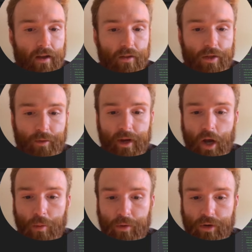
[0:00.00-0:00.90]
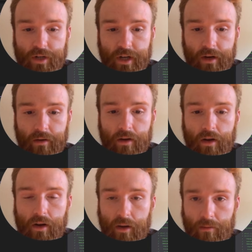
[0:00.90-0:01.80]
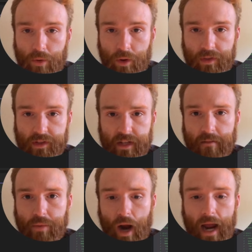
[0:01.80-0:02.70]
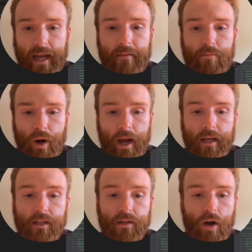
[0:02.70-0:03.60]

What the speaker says: The three openers here, parenthesis, bracket, brace,